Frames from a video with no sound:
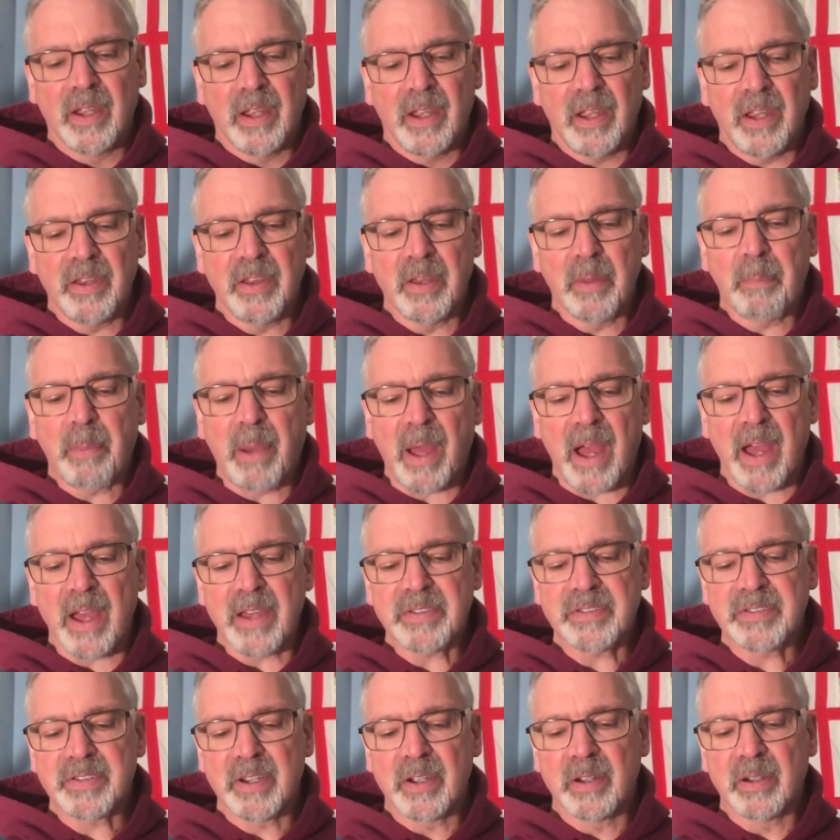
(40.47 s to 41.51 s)
In the
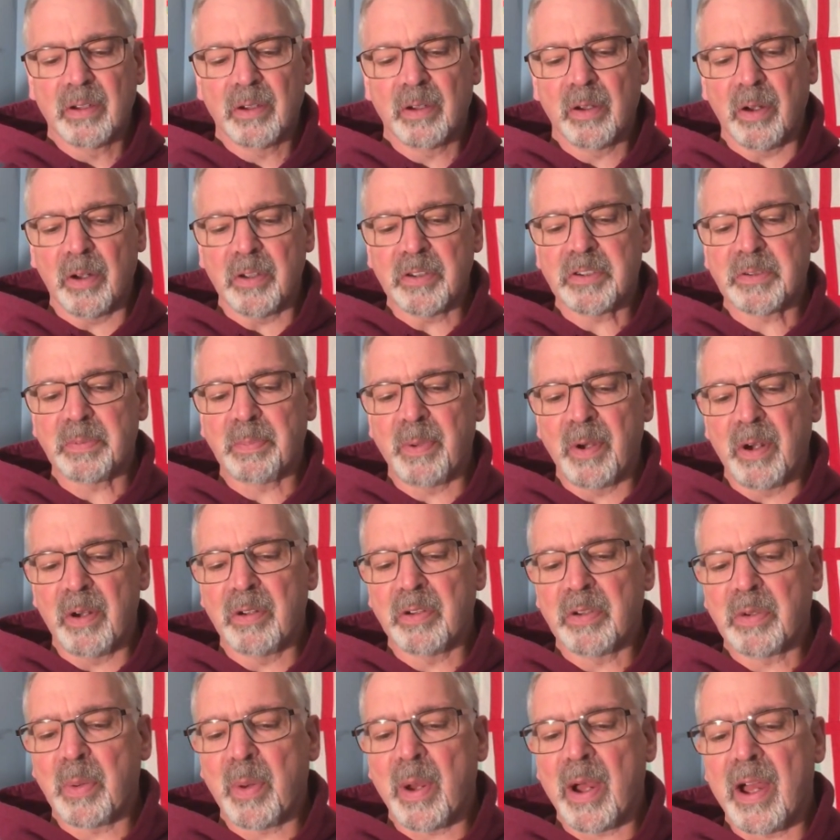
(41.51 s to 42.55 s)
past, God
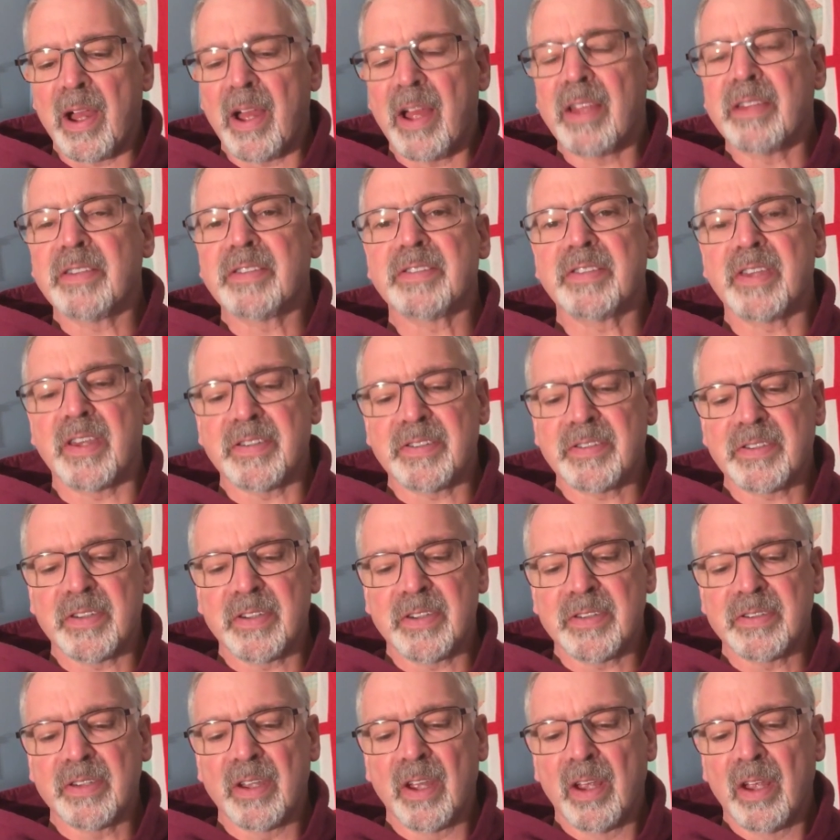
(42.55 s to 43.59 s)
spoke to our
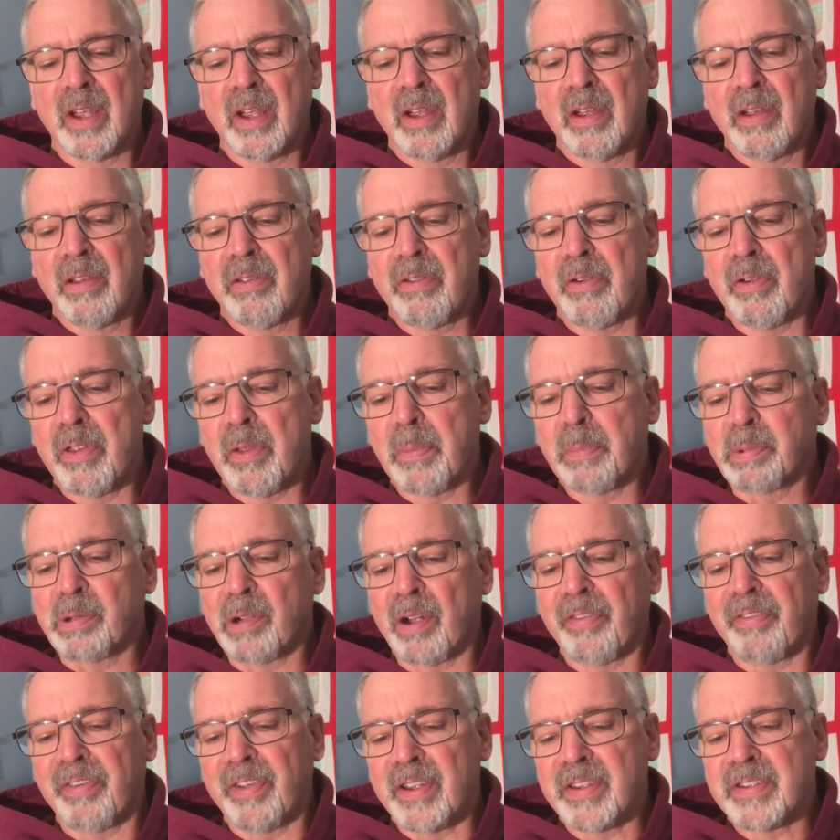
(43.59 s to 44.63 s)
ancestors through the
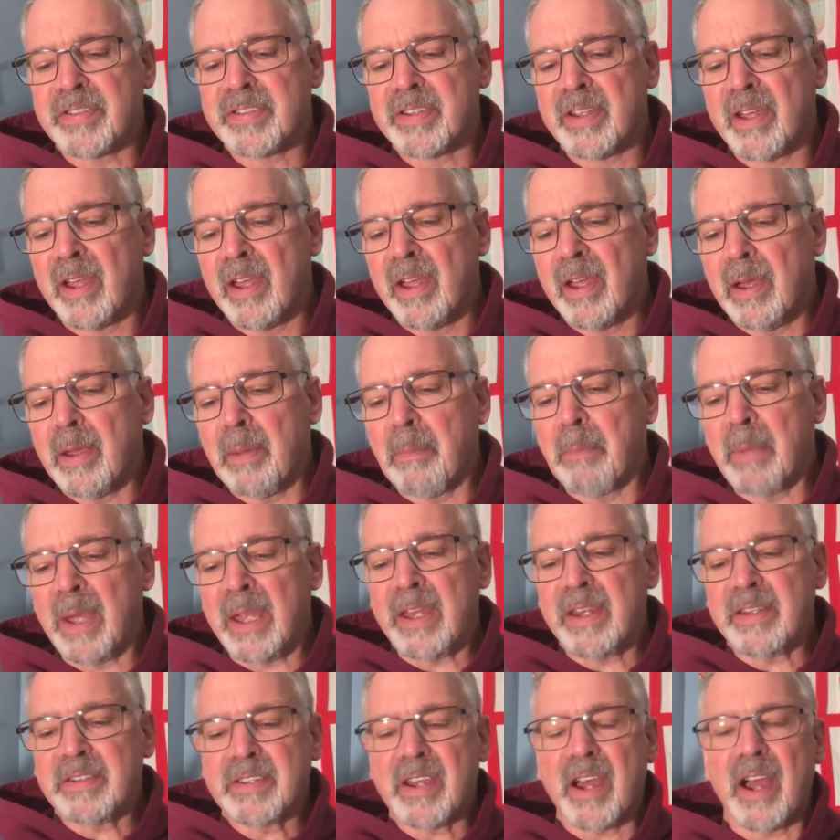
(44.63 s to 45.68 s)
prophets at
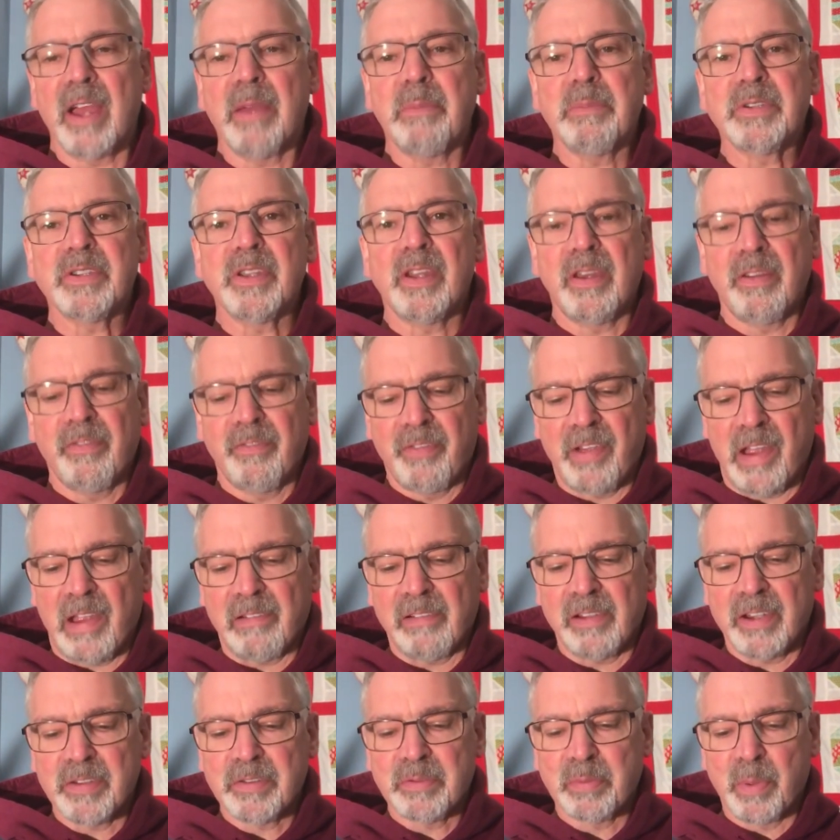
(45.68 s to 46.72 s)
many times and in
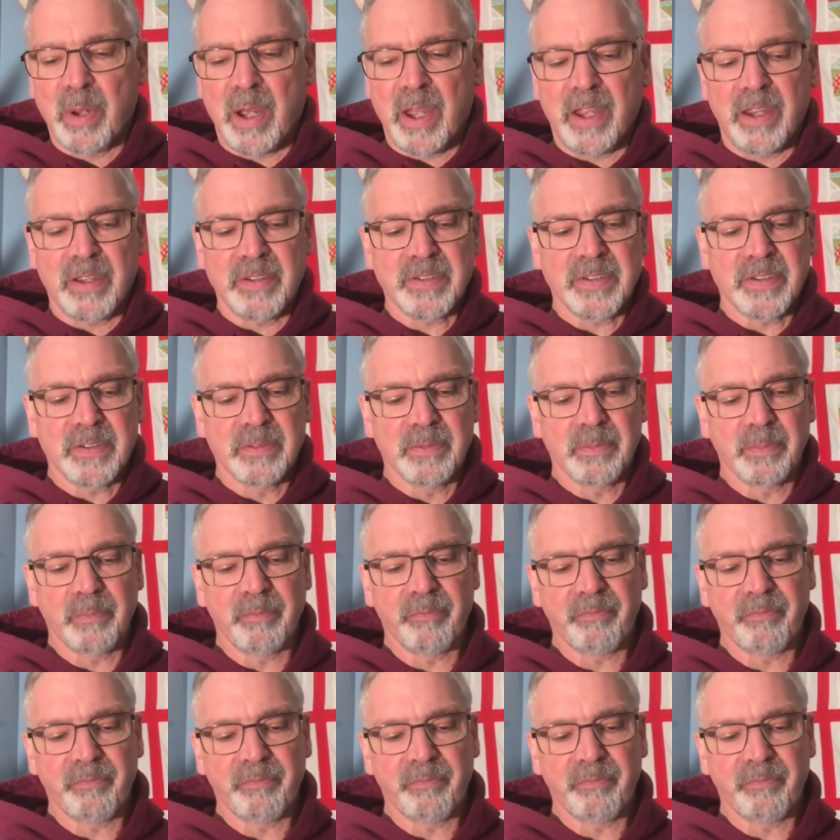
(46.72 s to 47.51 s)
various ways.